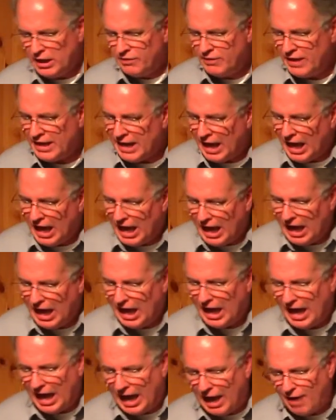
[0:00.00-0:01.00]
than
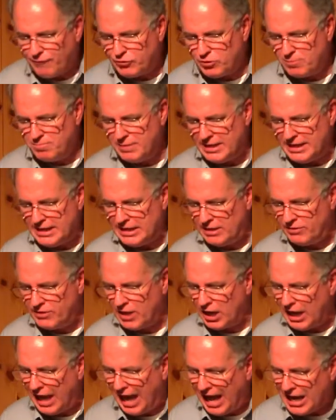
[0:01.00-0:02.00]
I after me,
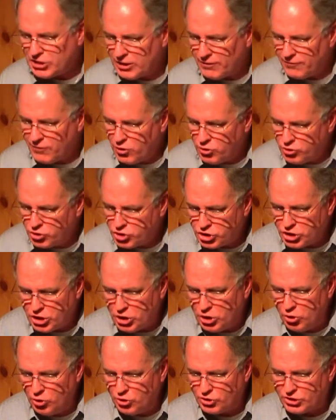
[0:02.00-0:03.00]
the latchet of whose
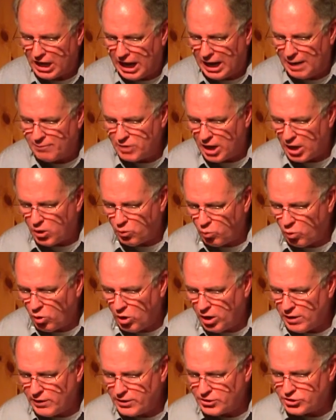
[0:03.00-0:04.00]
shoes I am not
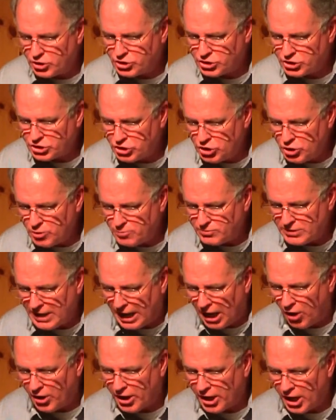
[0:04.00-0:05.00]
worthy to stoop
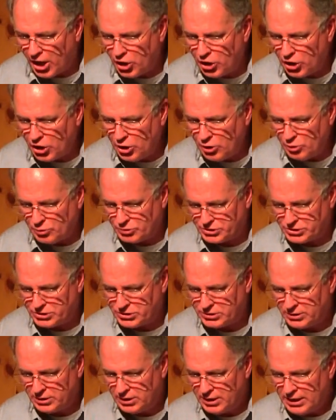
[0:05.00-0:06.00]
down and
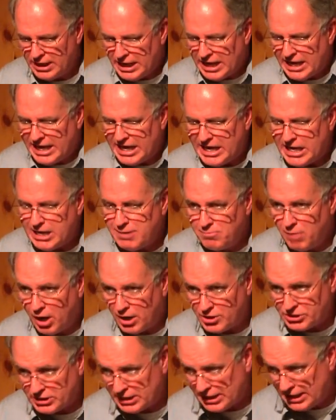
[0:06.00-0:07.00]
unloose. He
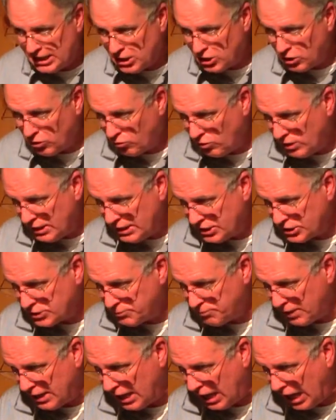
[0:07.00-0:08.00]
must increase,
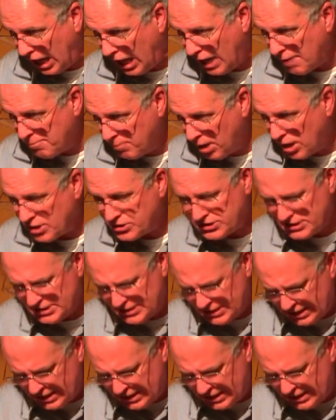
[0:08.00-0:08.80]
but I must